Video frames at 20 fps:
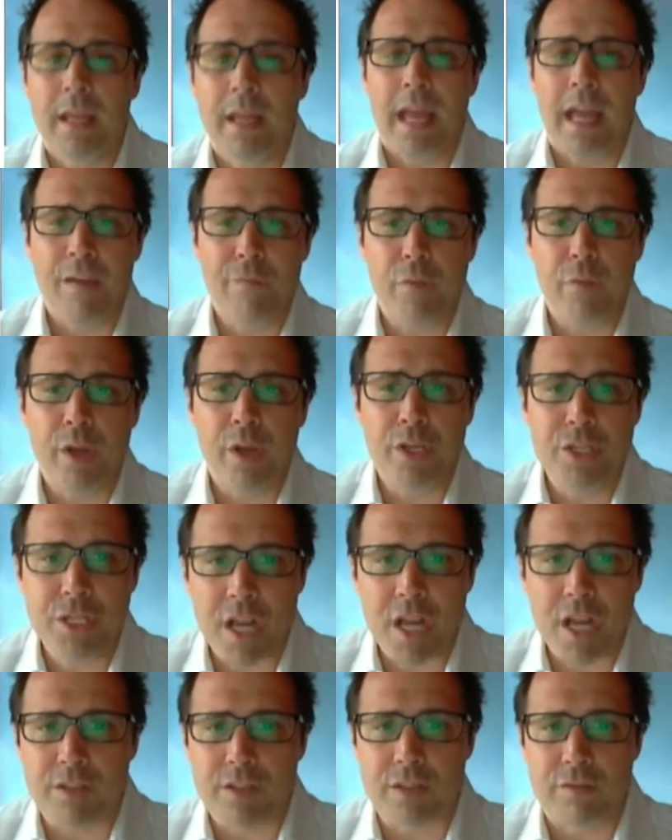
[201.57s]
If we
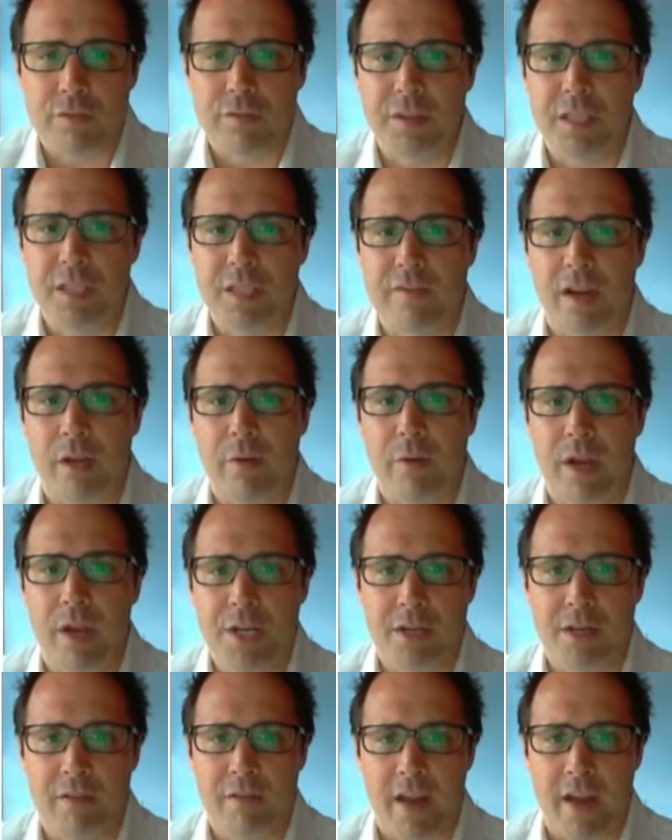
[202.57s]
adjust for these
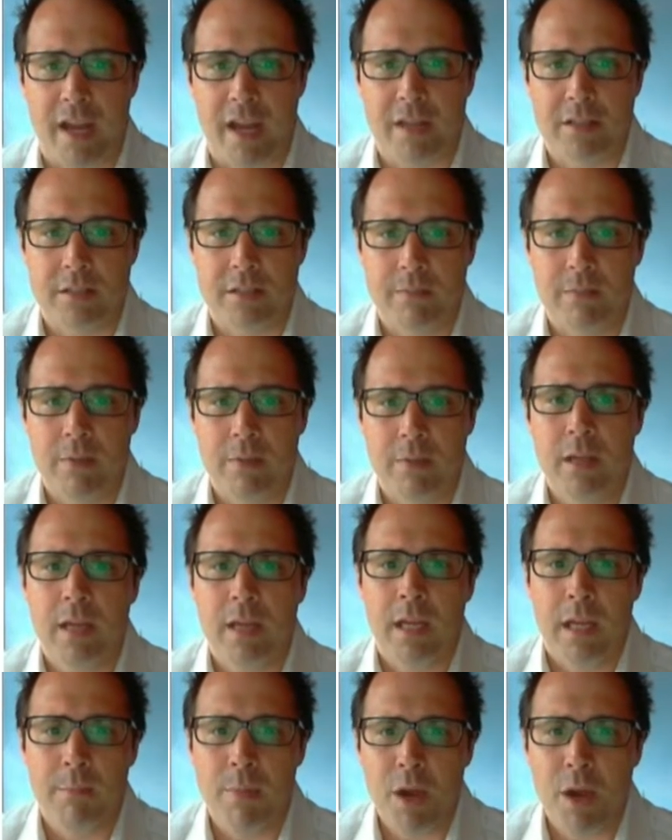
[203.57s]
valuation effects,
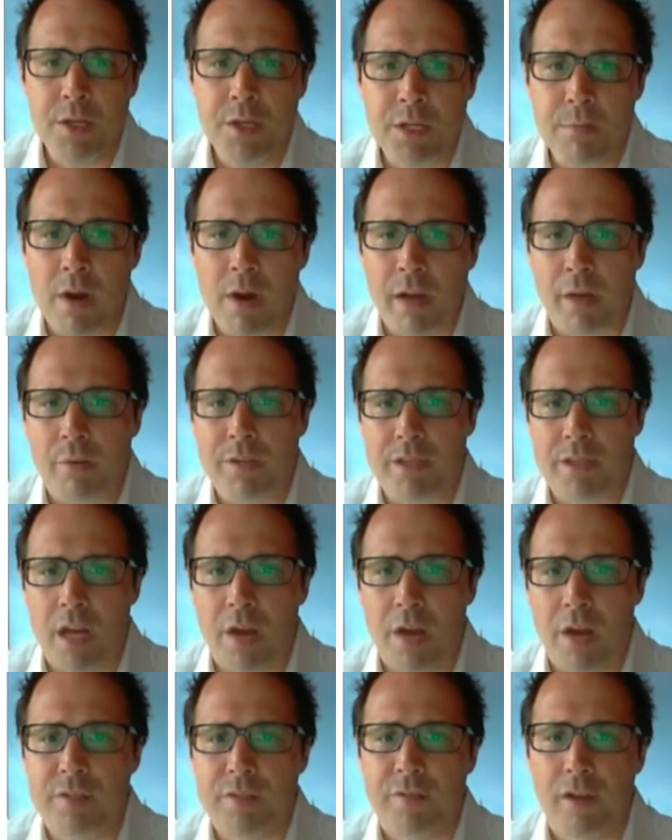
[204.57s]
emerging market
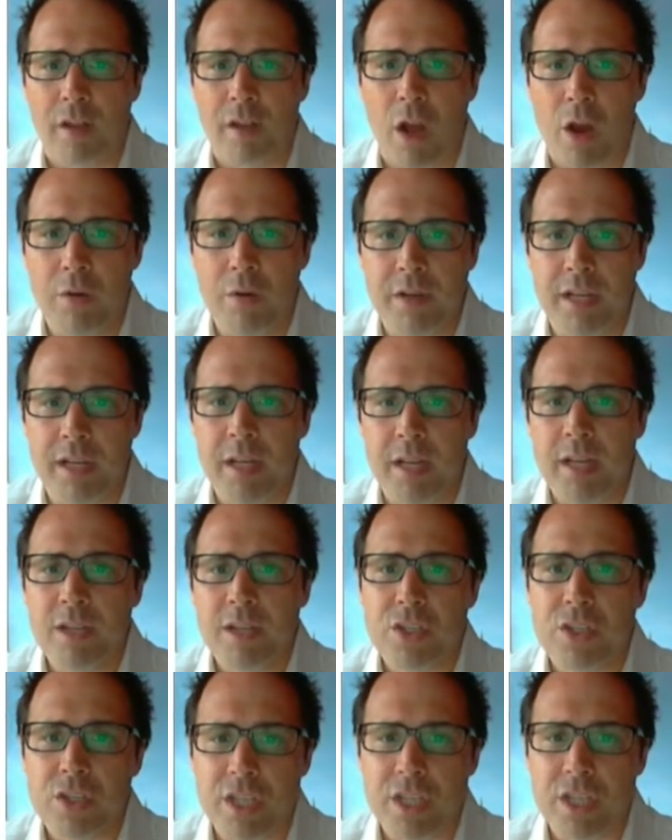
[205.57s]
reserves fell only
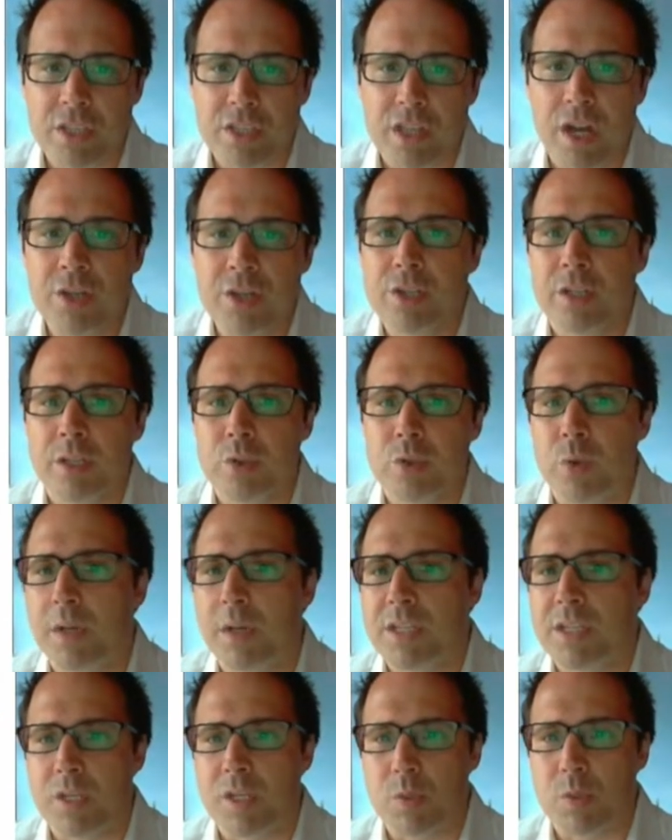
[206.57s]

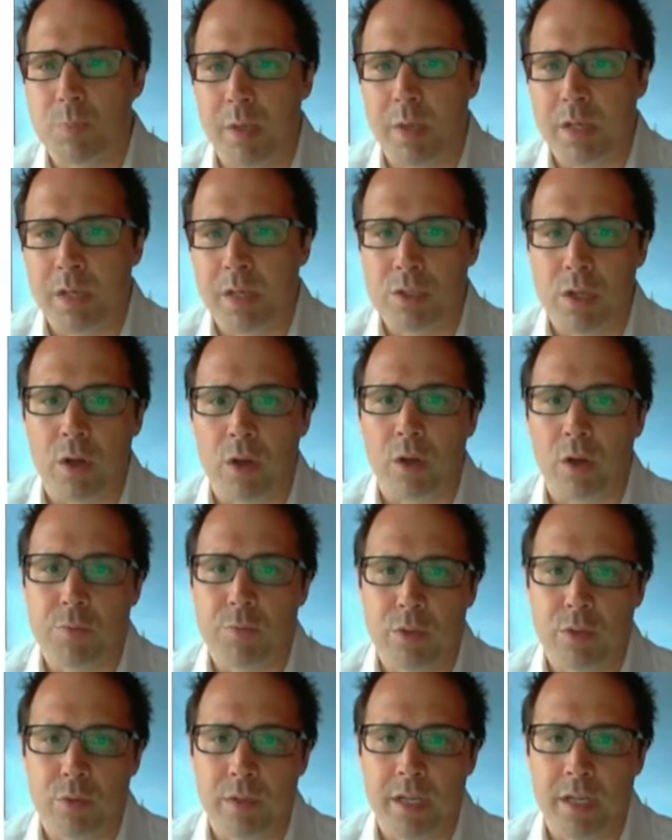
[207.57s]
$626 billion
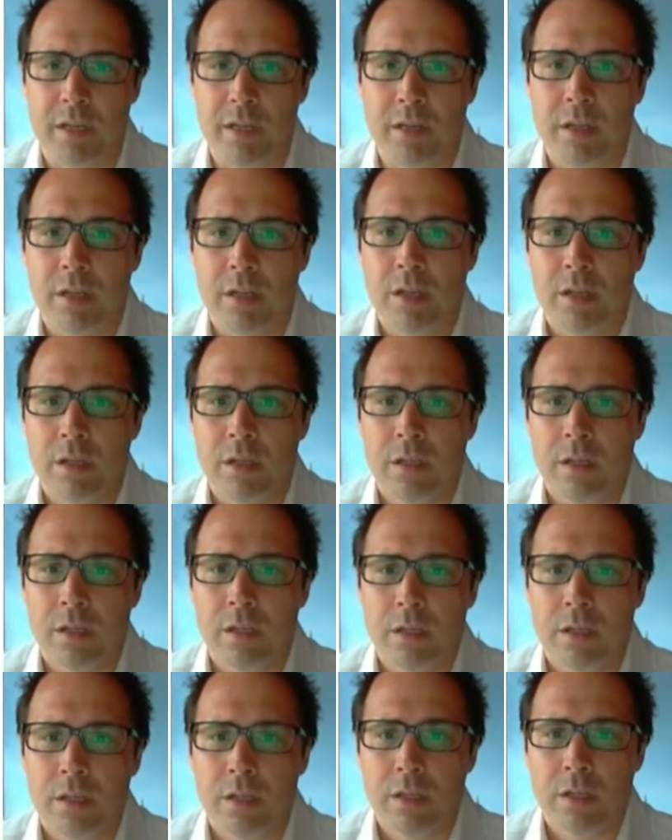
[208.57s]
between
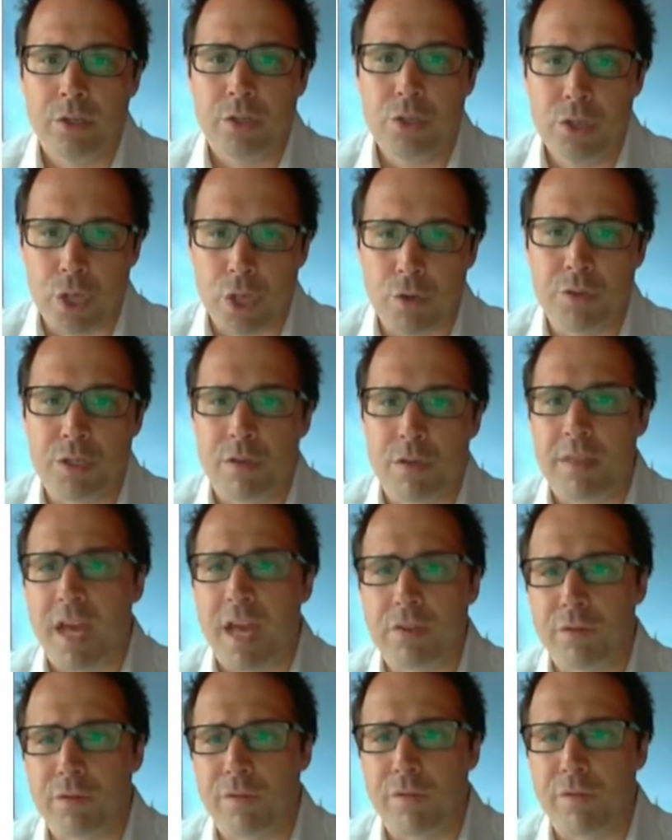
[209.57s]
June
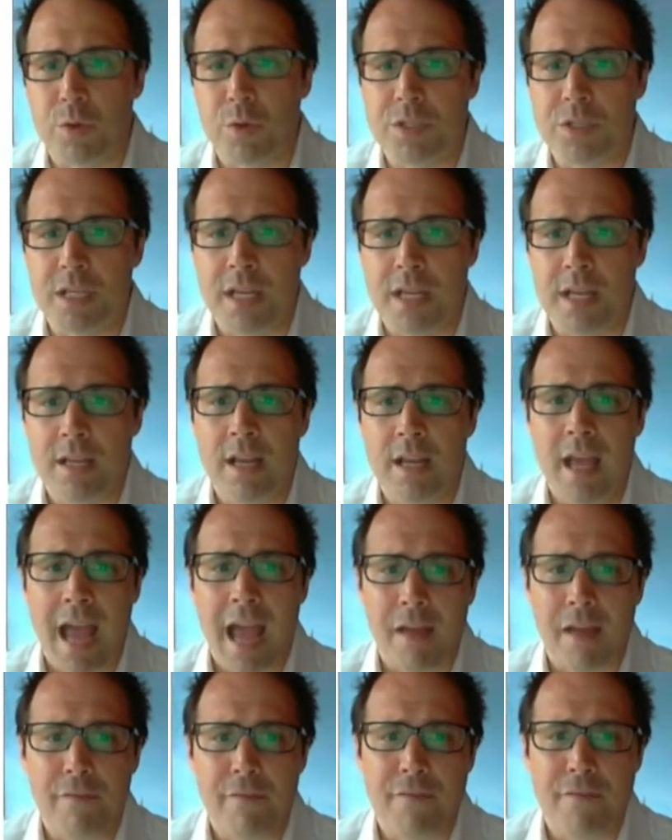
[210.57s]
2014
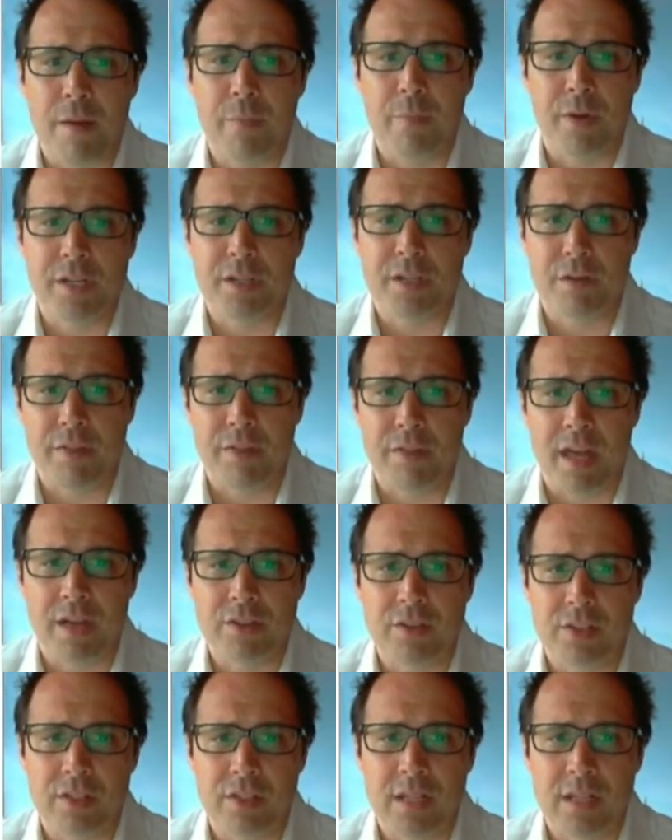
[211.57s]
and February
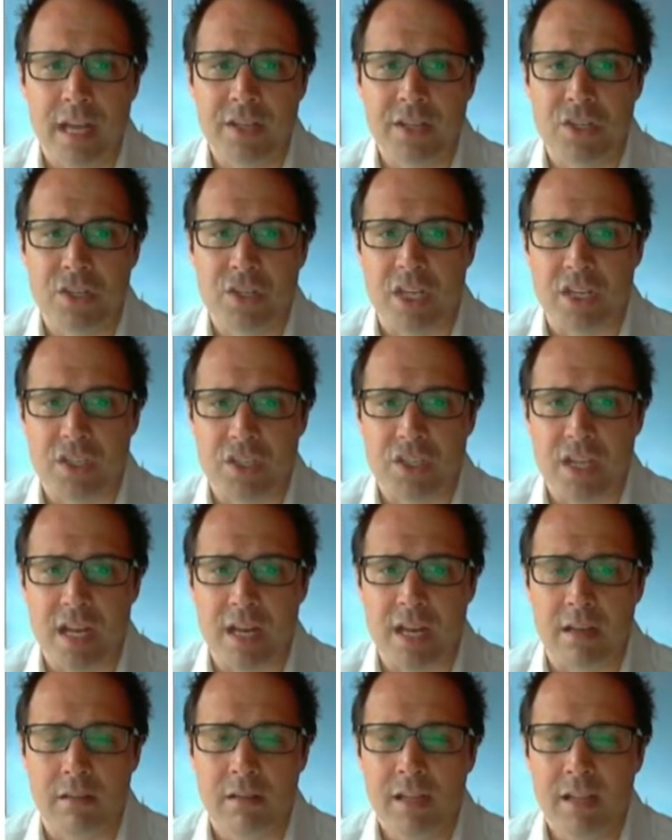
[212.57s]

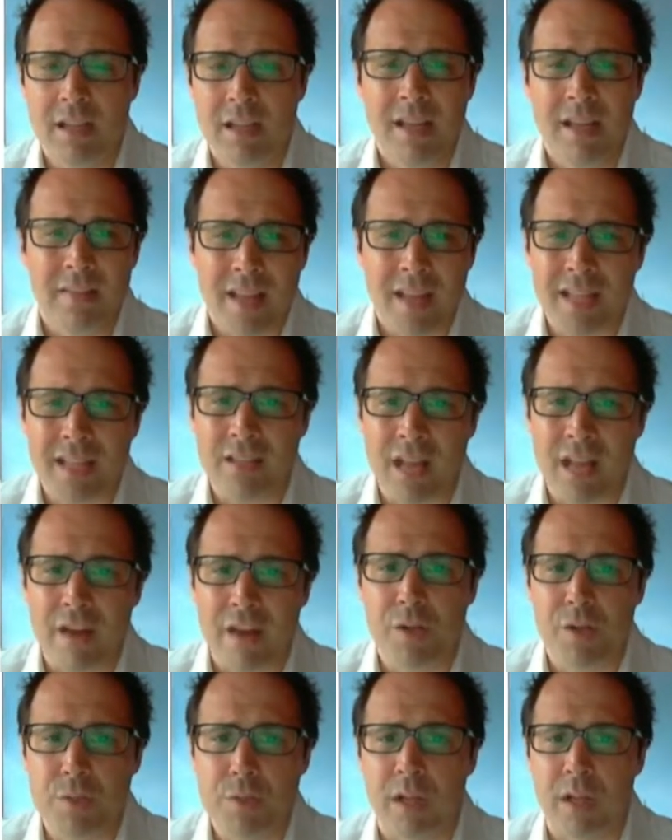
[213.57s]
2016. That's an
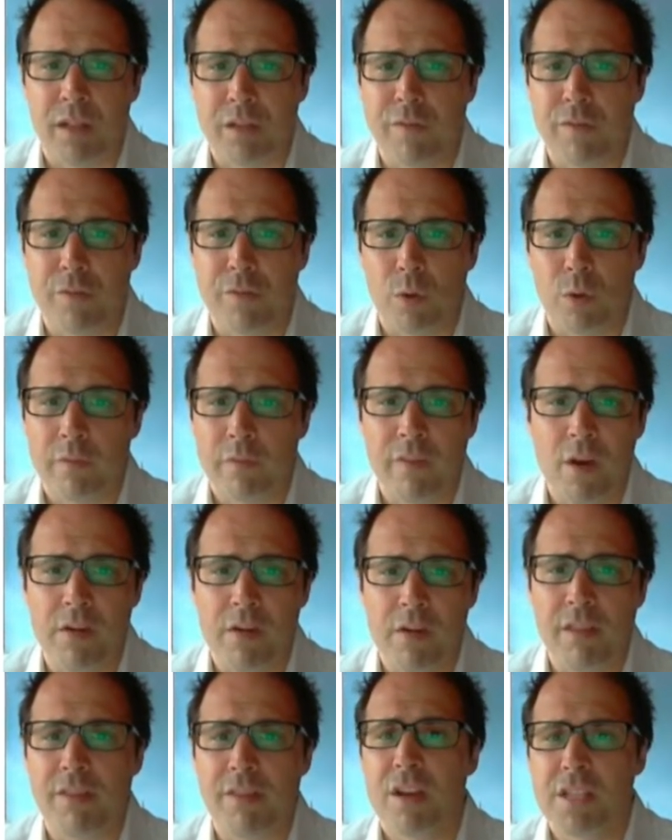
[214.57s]
average monthly fall of
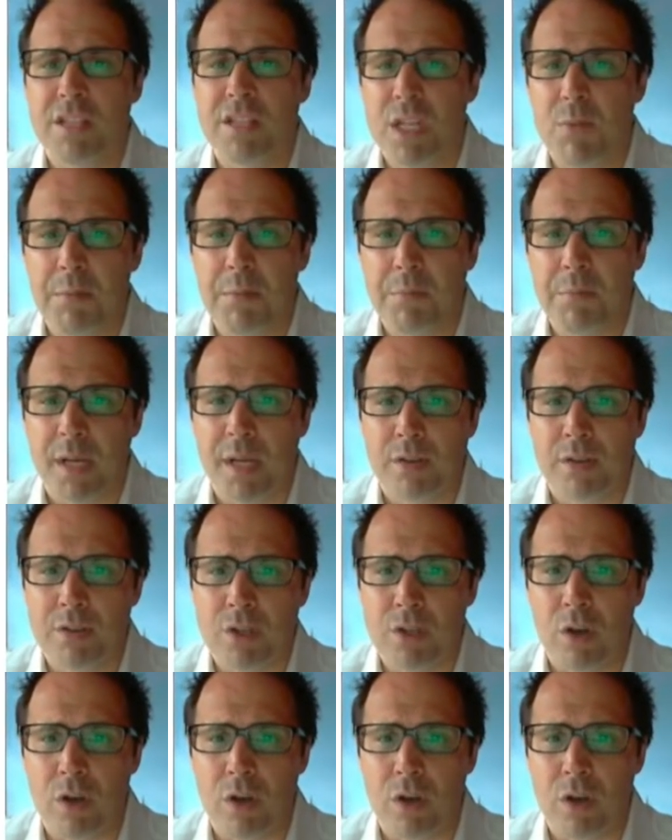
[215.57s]
only $31 billion,